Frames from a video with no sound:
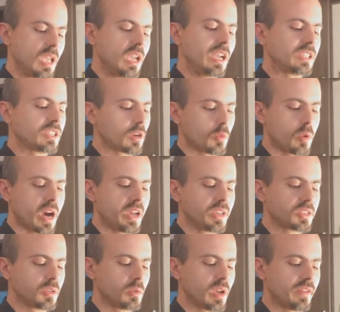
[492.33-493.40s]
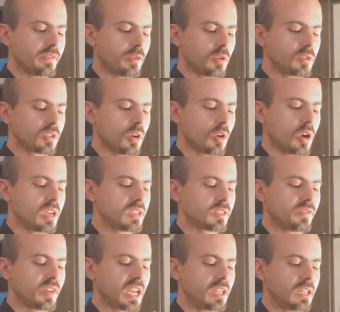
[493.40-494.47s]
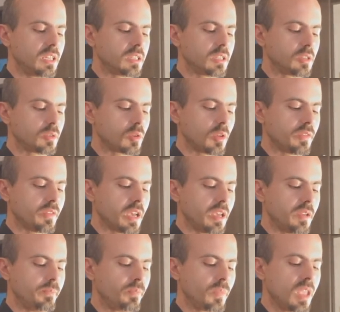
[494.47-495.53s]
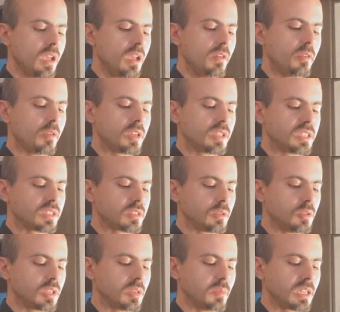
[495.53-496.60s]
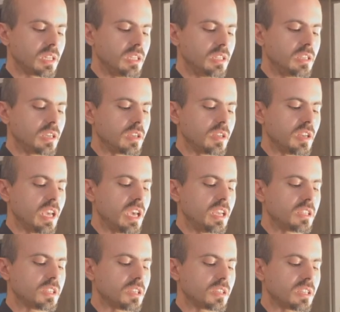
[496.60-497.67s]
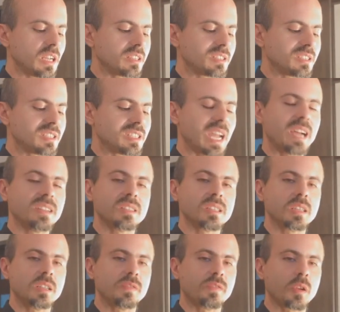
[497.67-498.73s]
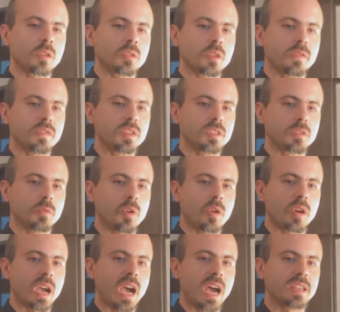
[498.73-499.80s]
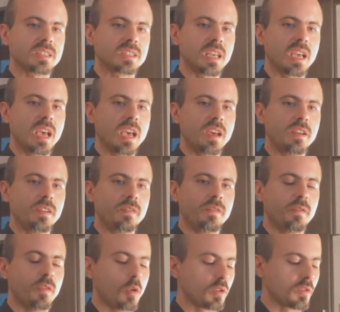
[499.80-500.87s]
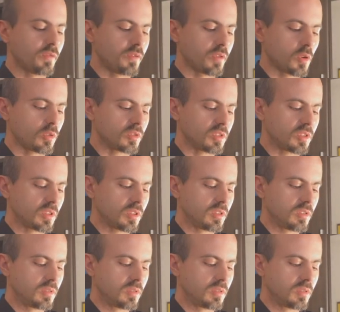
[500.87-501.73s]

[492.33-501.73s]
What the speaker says: It requires no effort or has very little to convey, for it is ultimately the creator that stands in front of his work as a forefront.